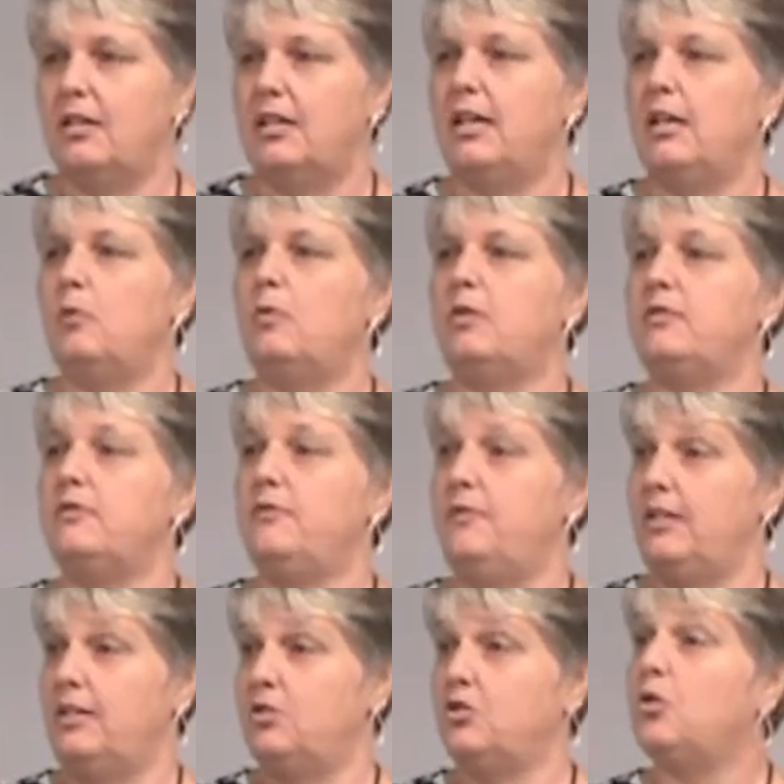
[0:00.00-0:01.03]
it was
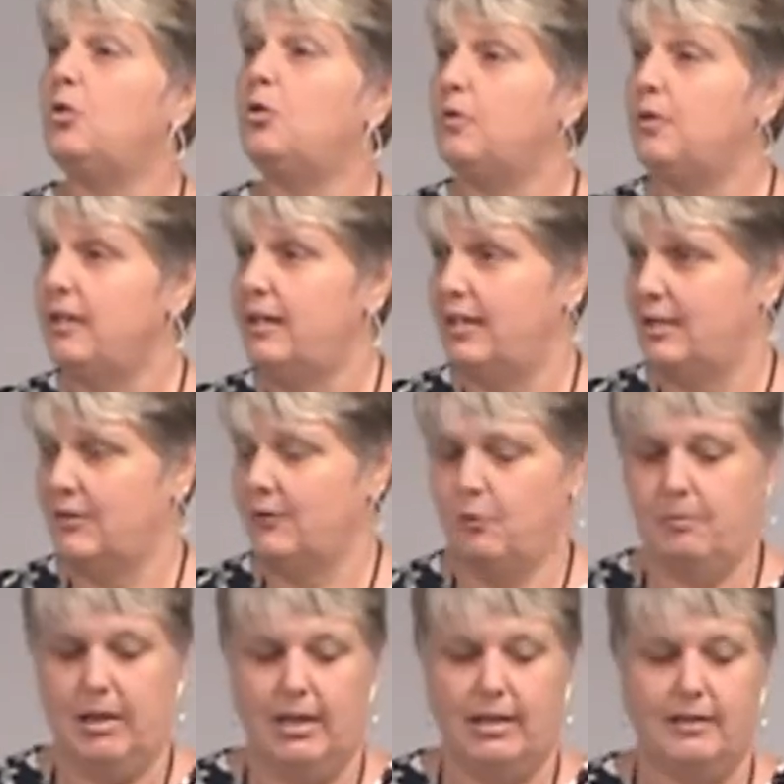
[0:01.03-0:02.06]
victorious for
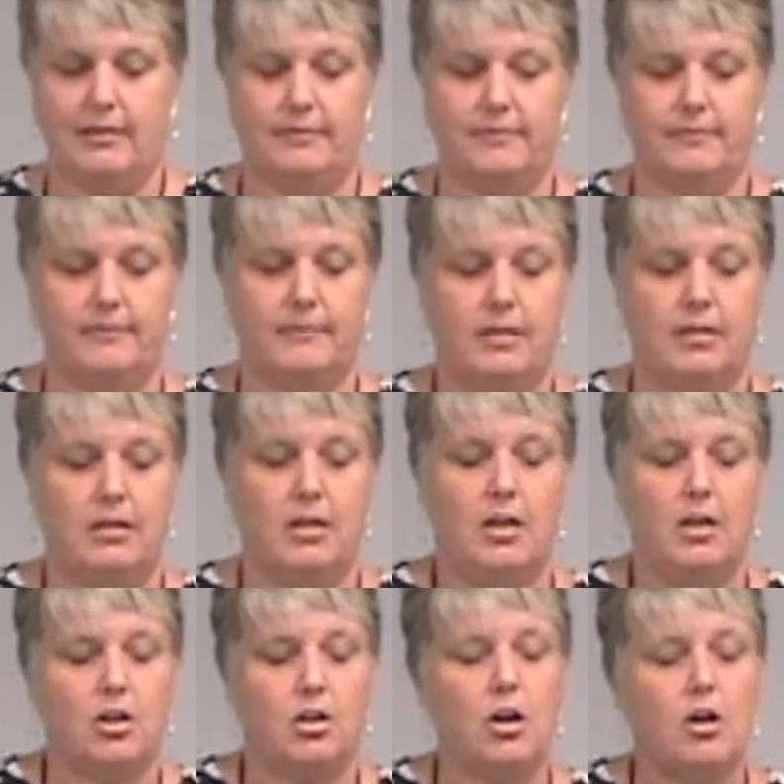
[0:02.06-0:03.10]
me.
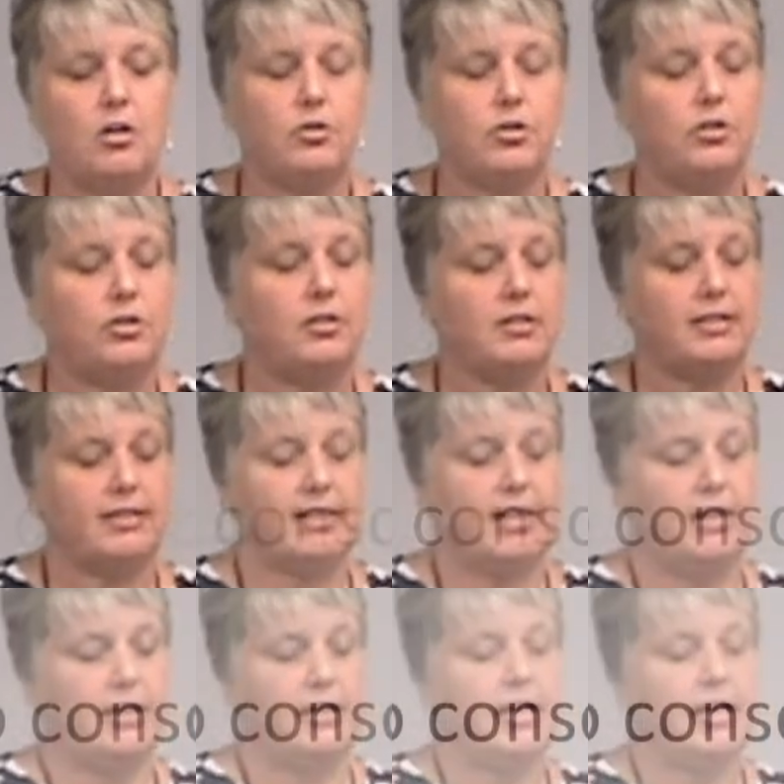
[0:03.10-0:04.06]
Carl Jung said,